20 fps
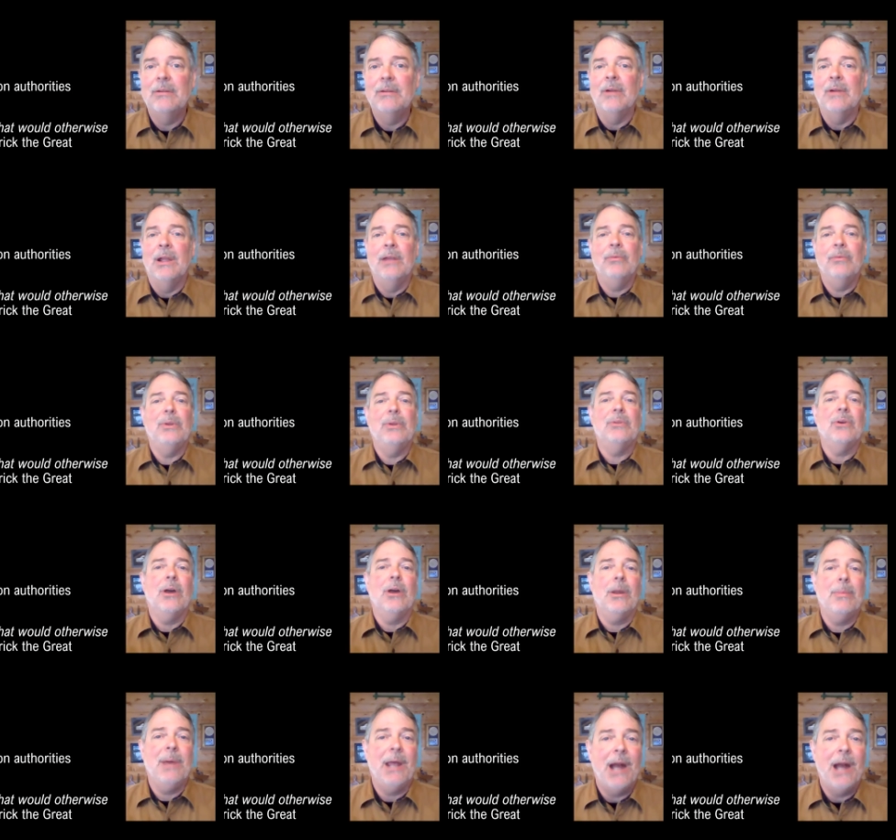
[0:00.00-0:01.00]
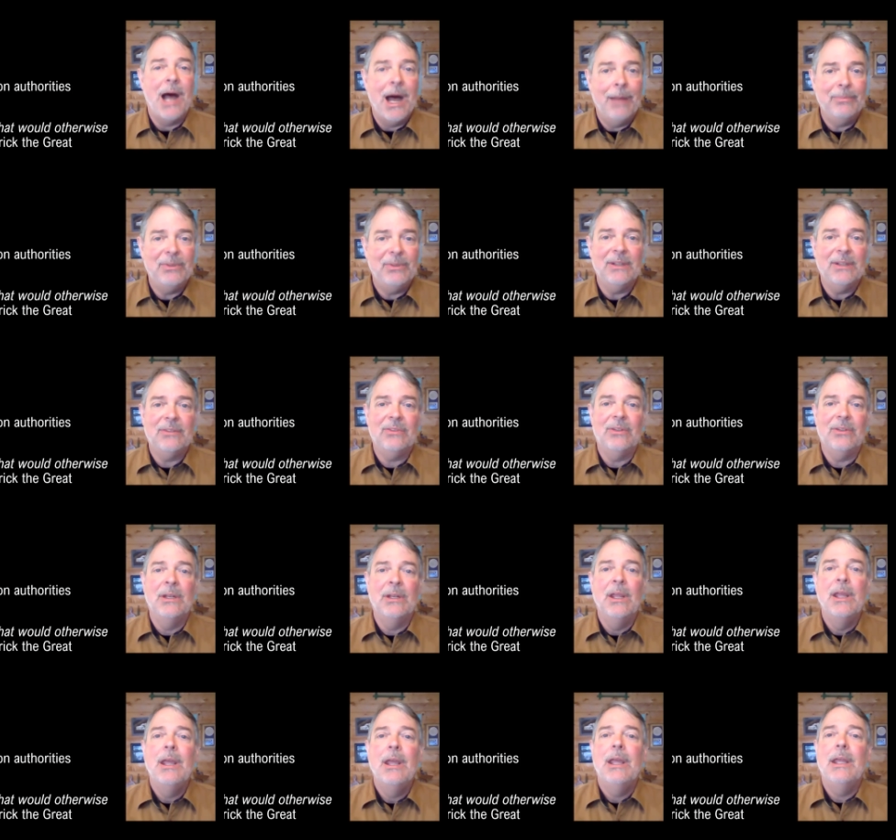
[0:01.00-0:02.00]
right? If we talk about optics
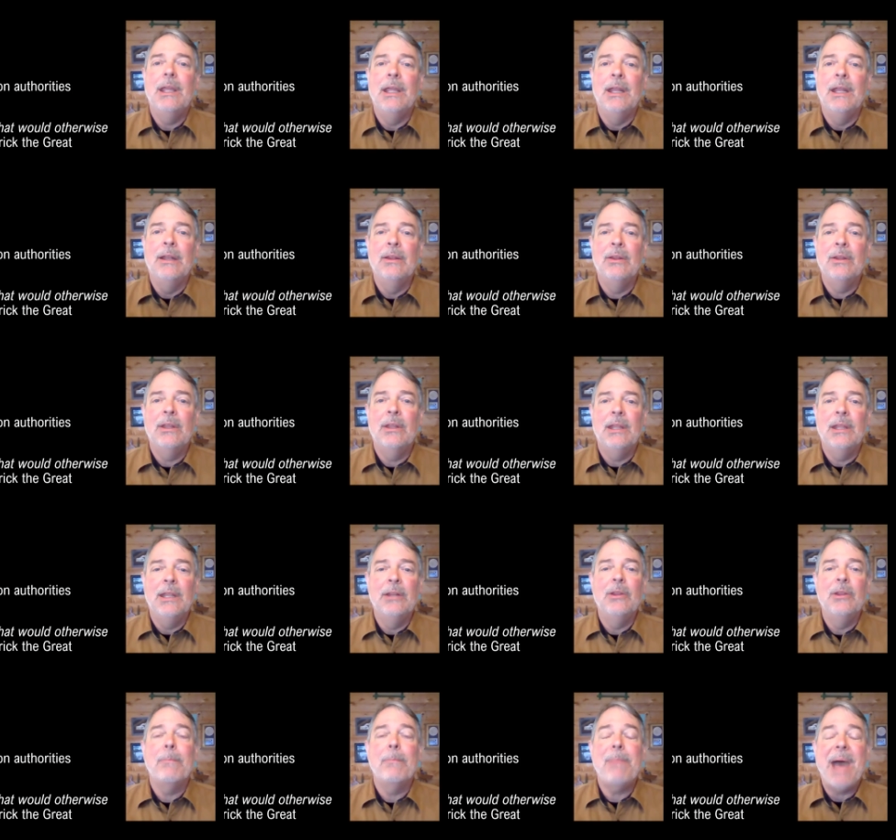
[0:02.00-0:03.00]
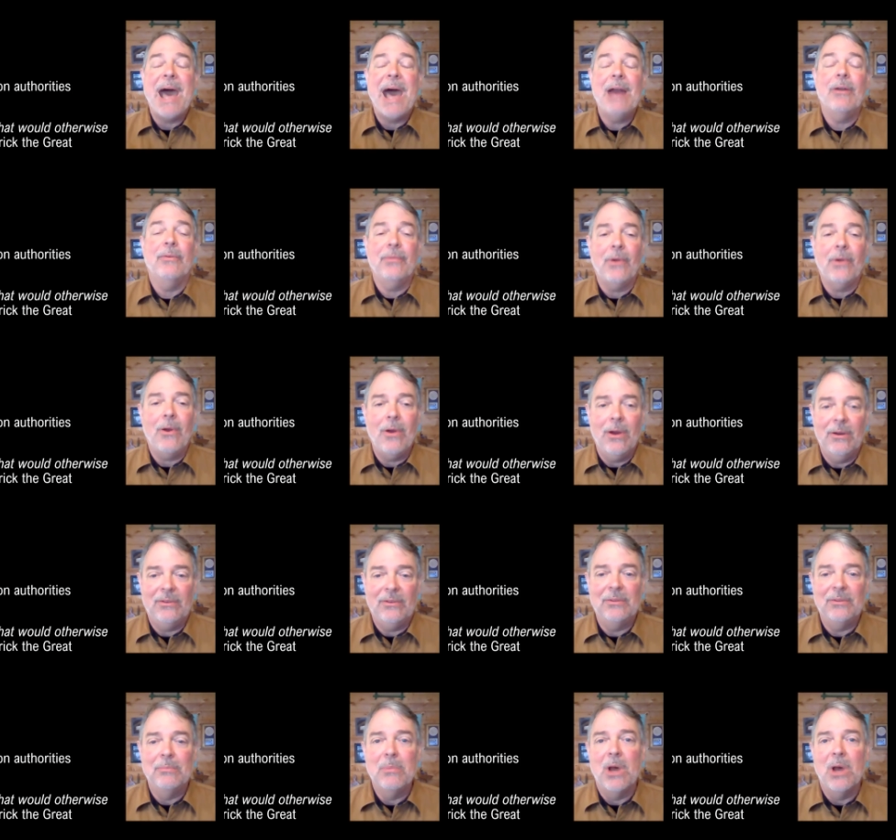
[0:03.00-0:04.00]
and in the battle for
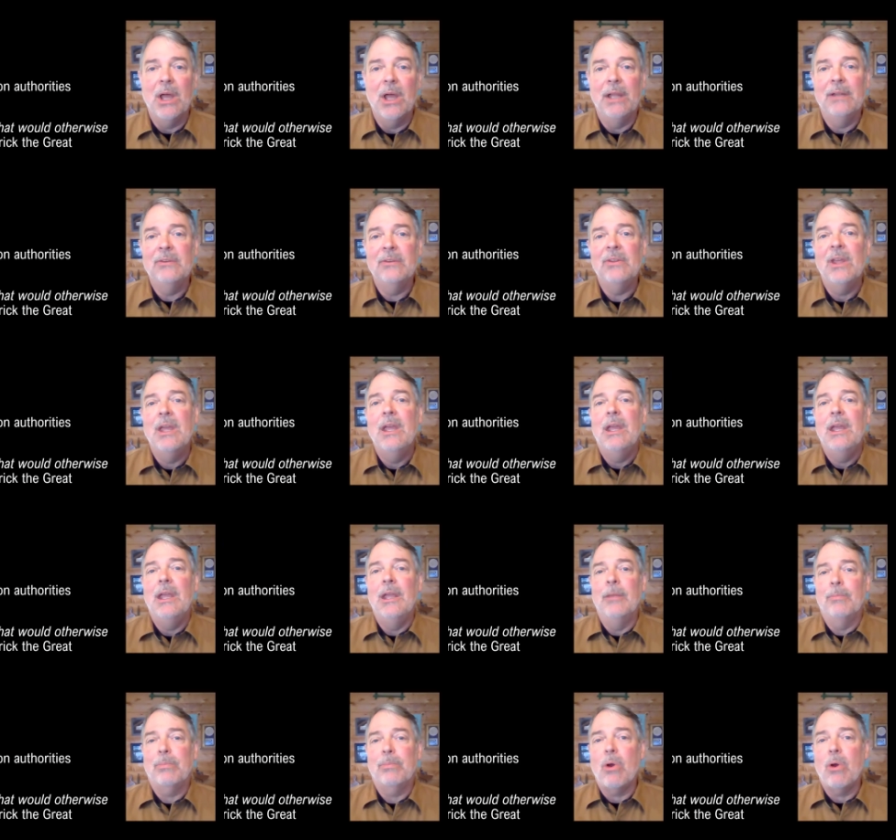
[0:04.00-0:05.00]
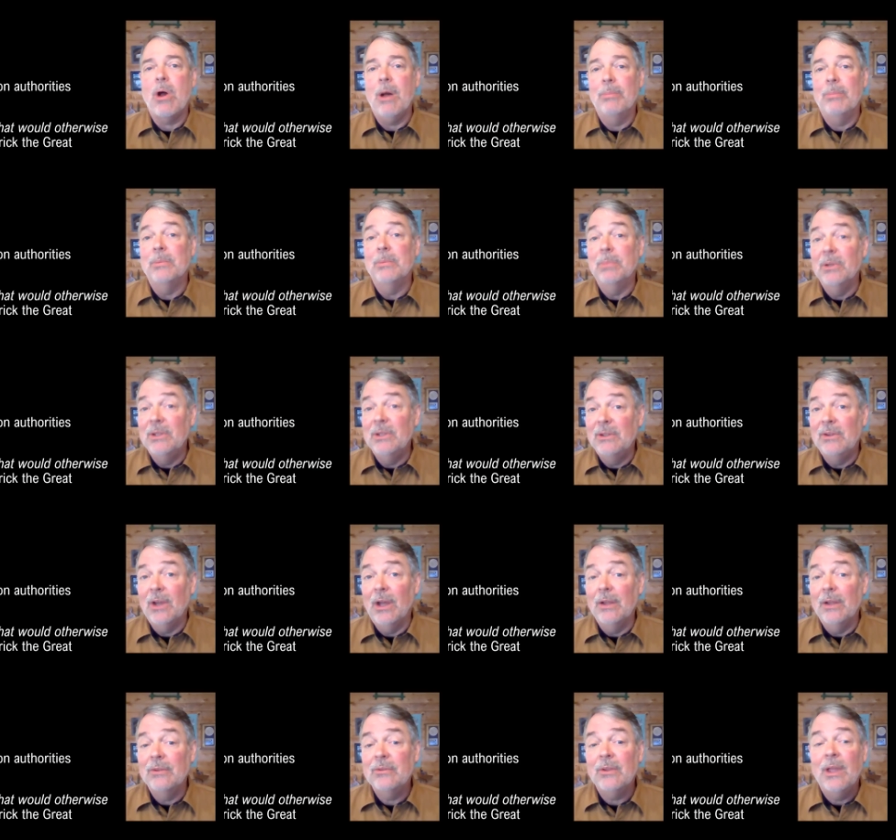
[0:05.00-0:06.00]
hearts and minds, it probably
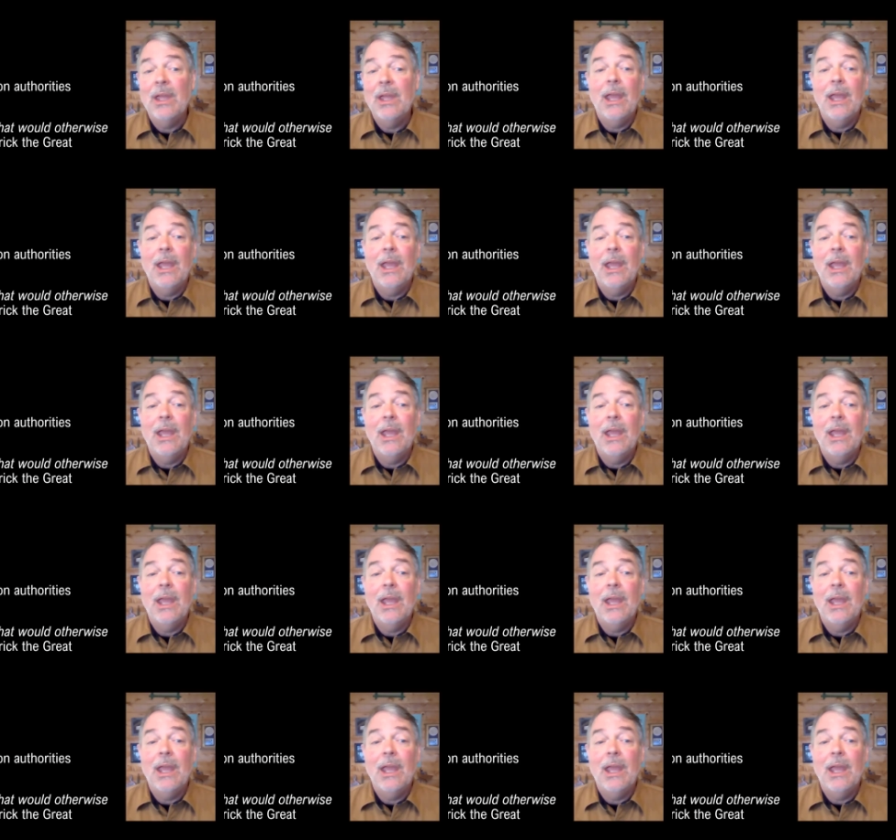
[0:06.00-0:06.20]
does.